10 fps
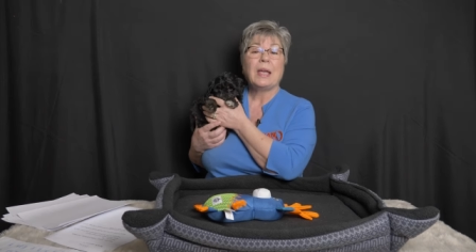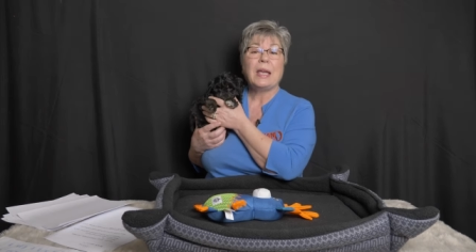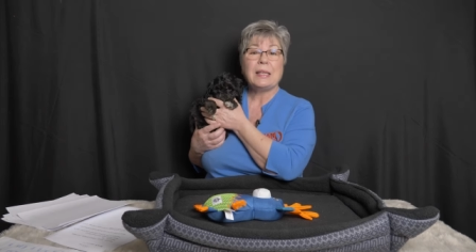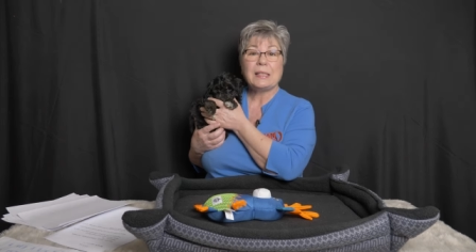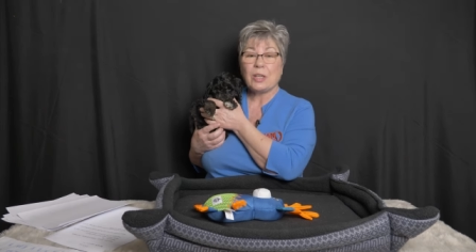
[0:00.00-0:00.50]

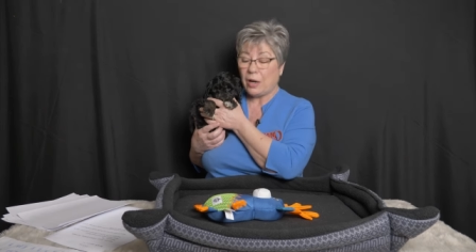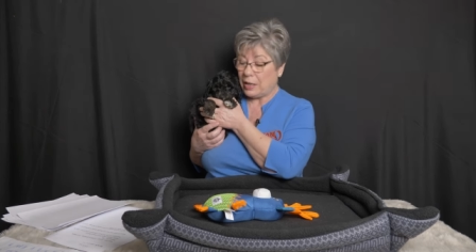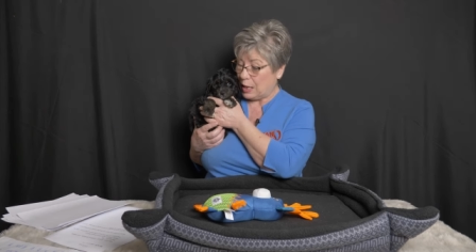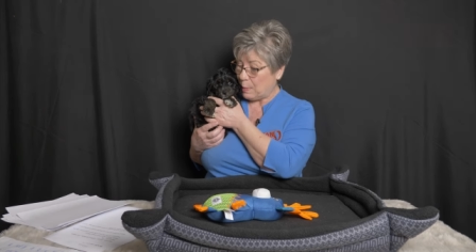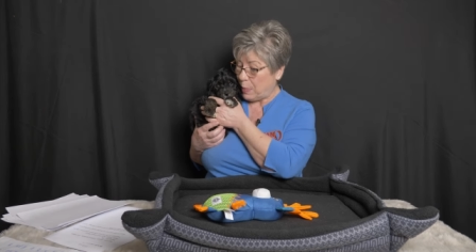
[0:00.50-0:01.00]
His
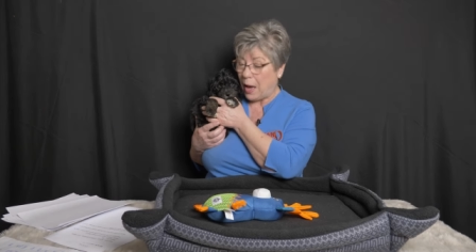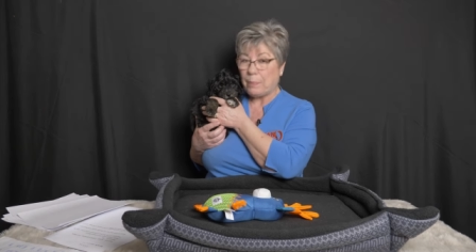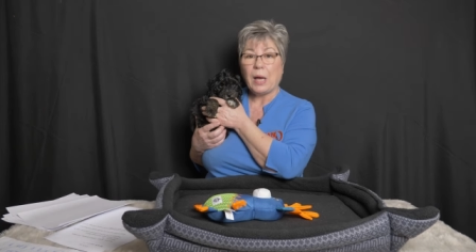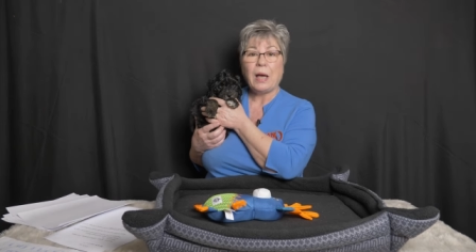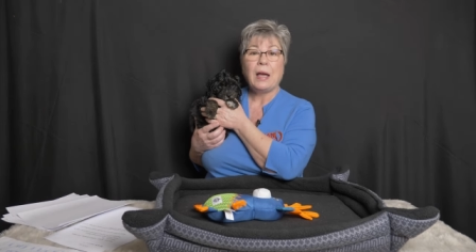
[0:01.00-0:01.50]
guardian
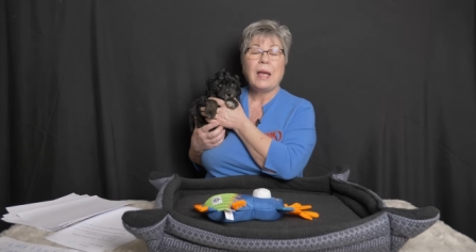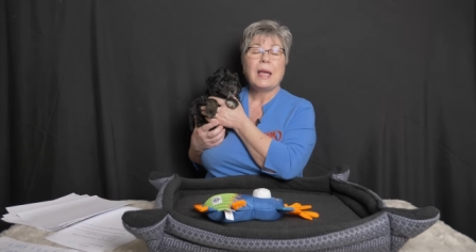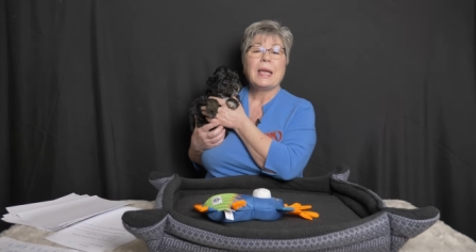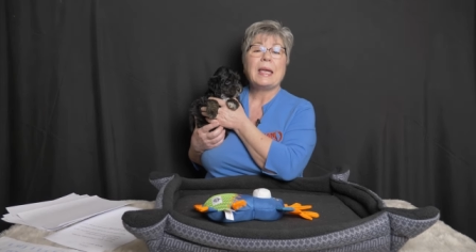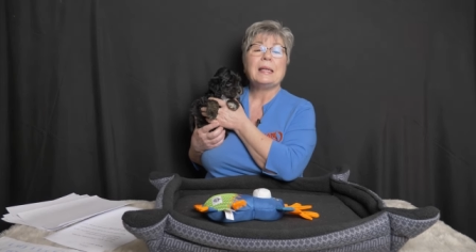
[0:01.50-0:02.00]
papa
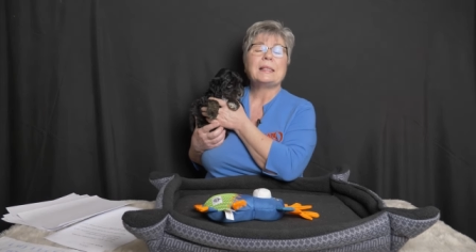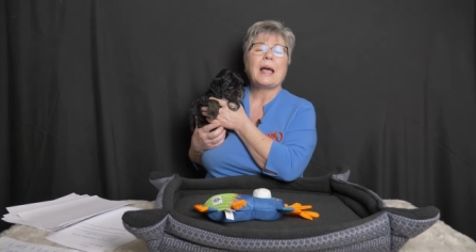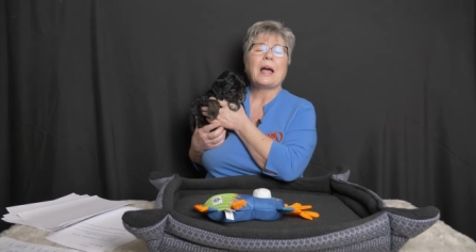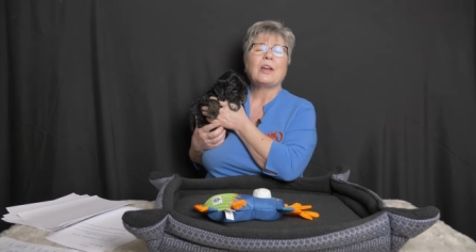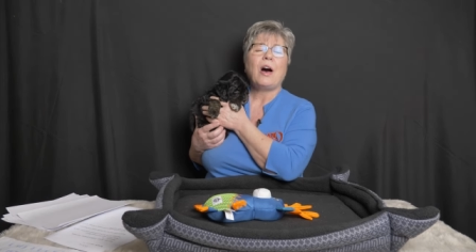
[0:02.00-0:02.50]
is
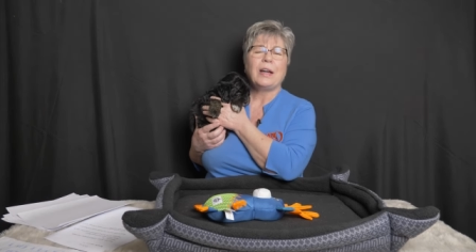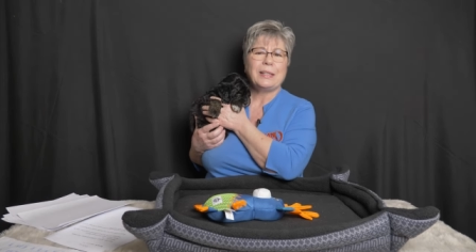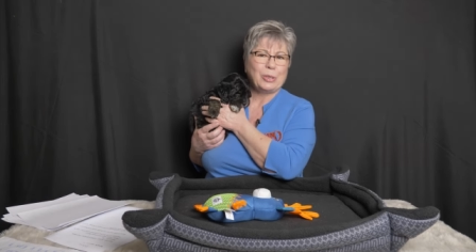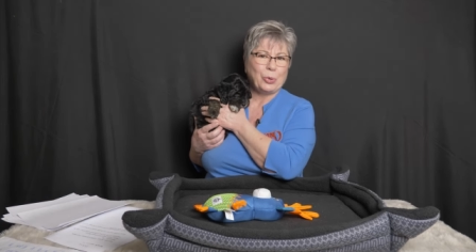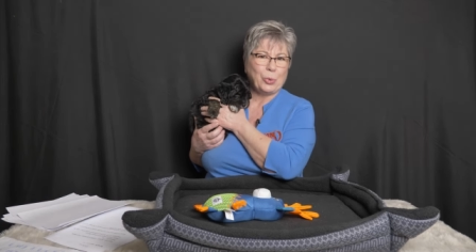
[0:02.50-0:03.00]
a
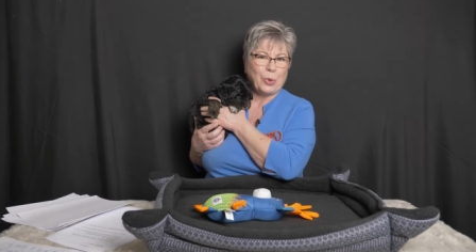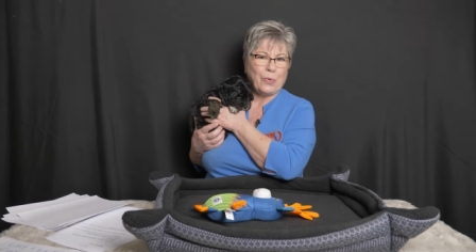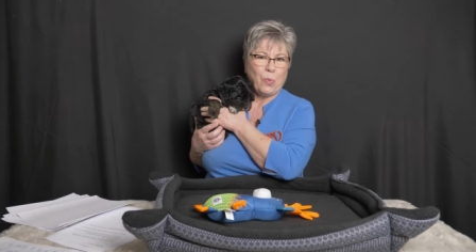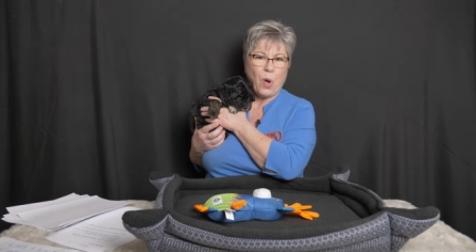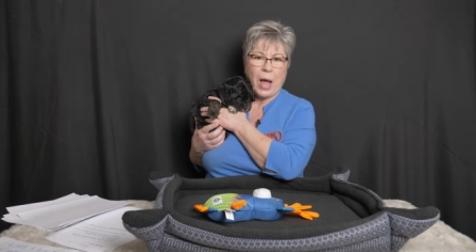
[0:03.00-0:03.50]
connoisseur
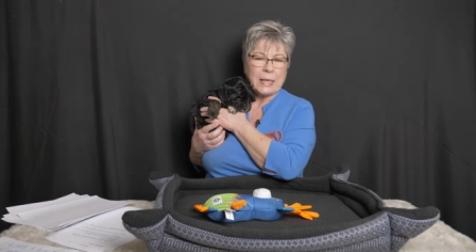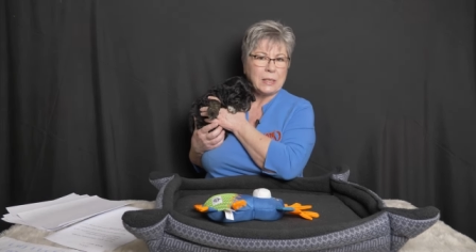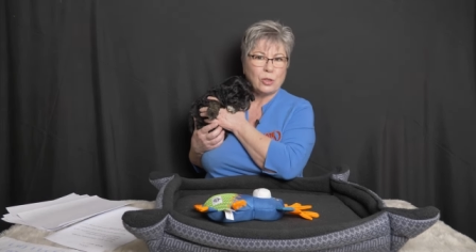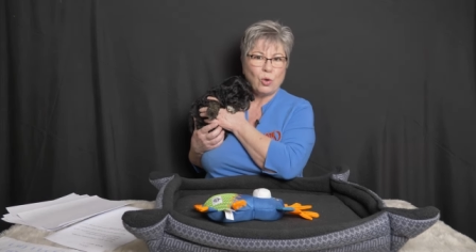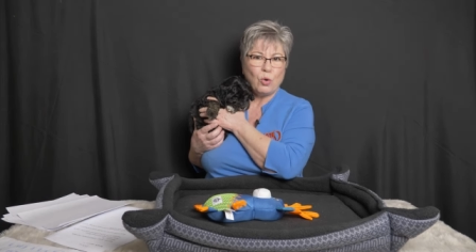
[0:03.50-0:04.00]
of wine,
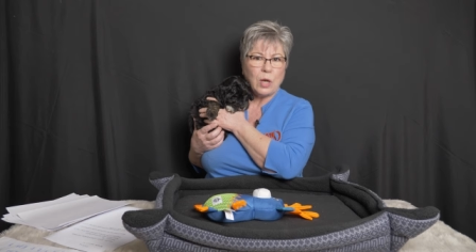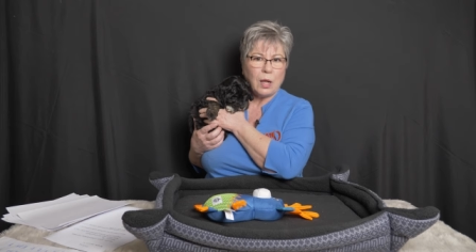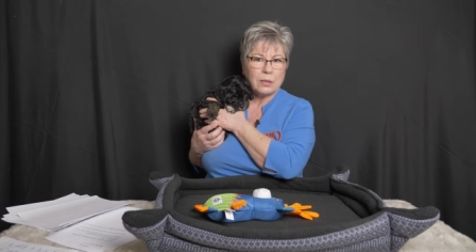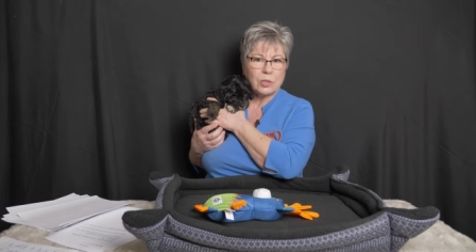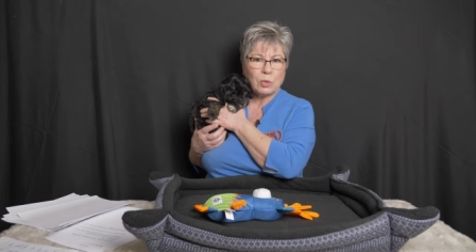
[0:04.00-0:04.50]
so
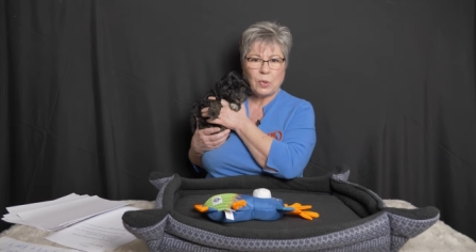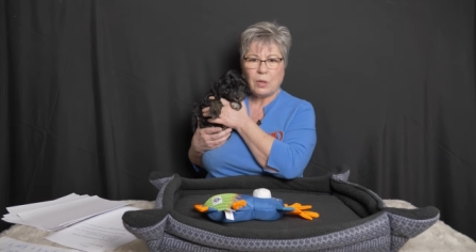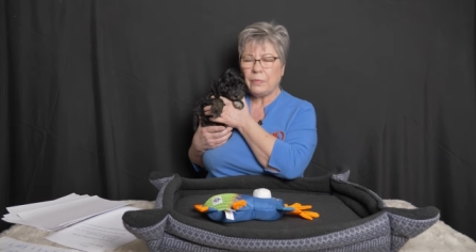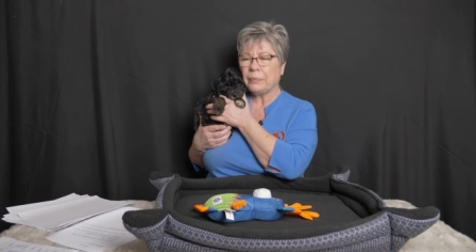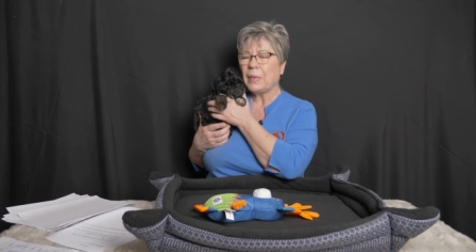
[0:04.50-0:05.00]

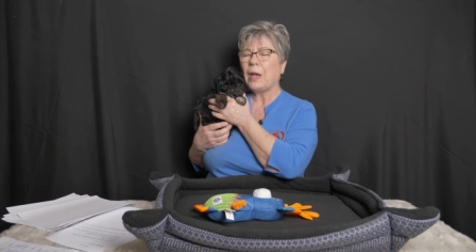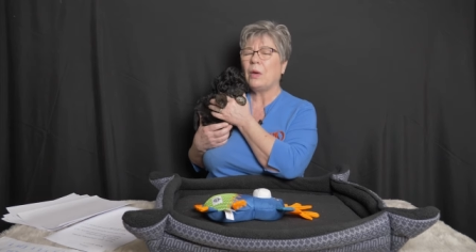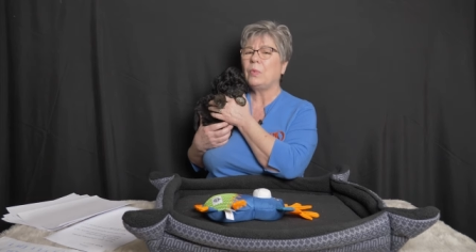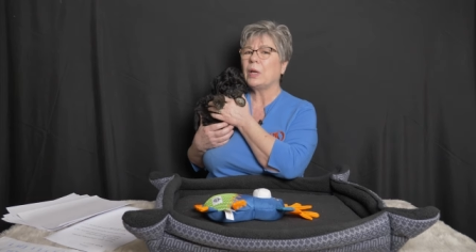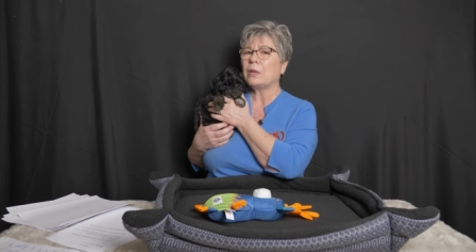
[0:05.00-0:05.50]
knowledgeable,
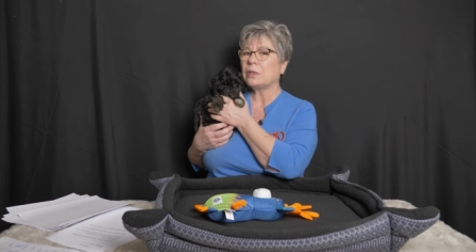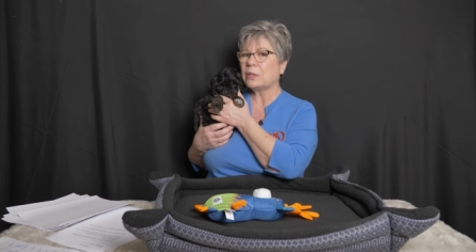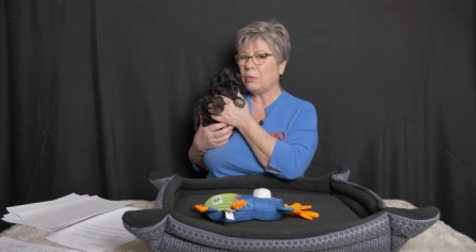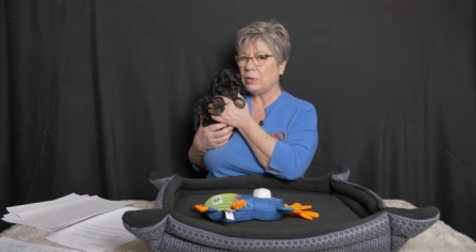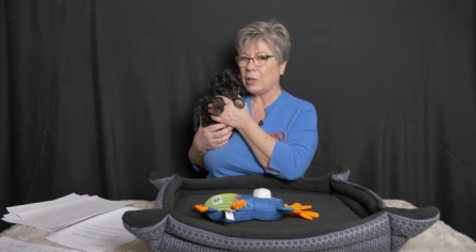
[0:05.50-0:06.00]
and we are
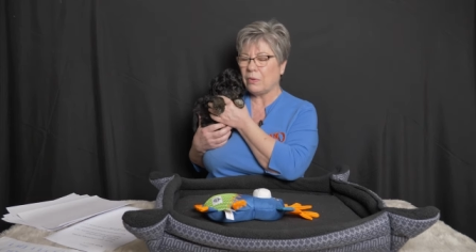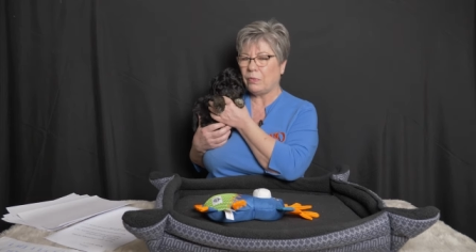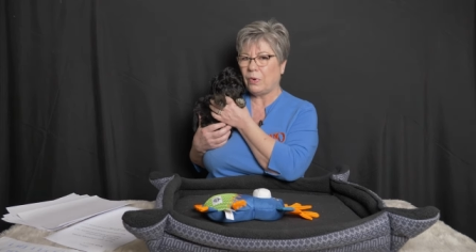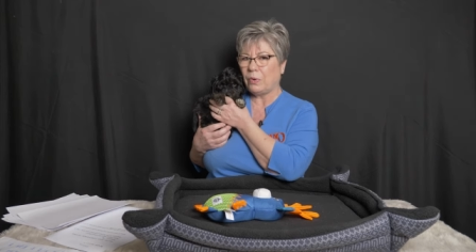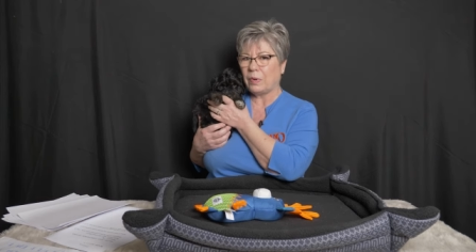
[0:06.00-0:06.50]
so looking
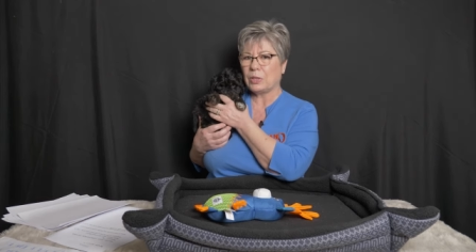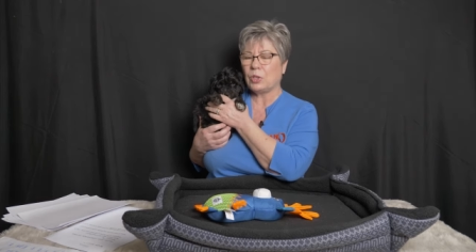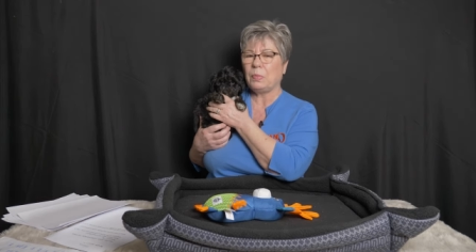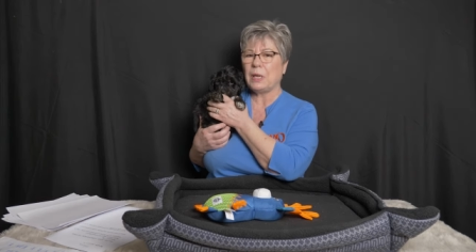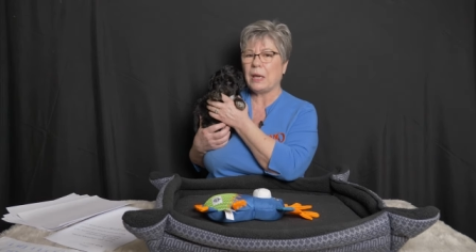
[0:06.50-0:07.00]
forward
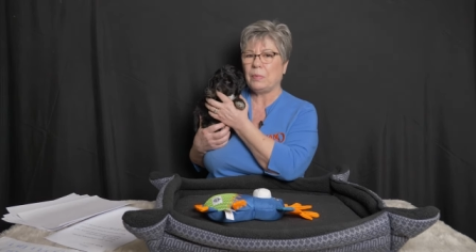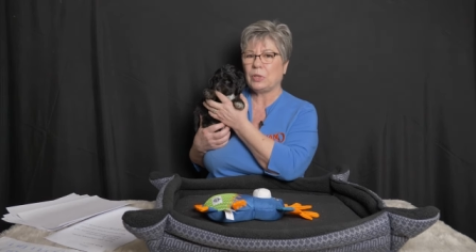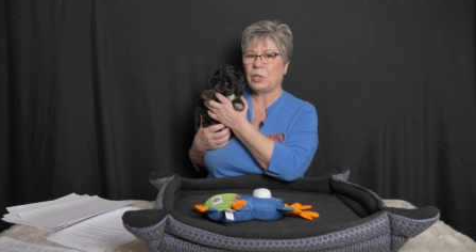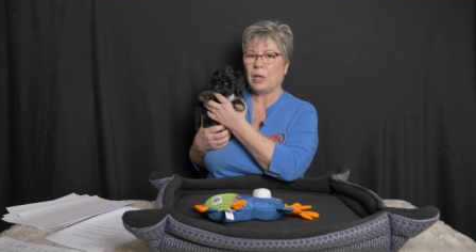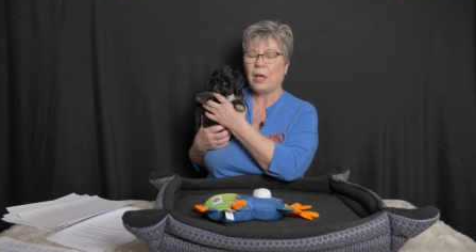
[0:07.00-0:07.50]
to being
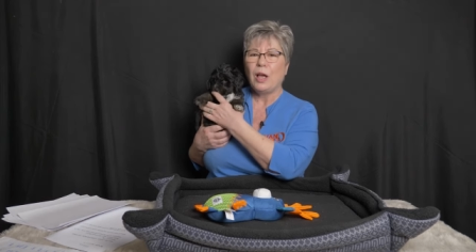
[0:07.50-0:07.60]
able to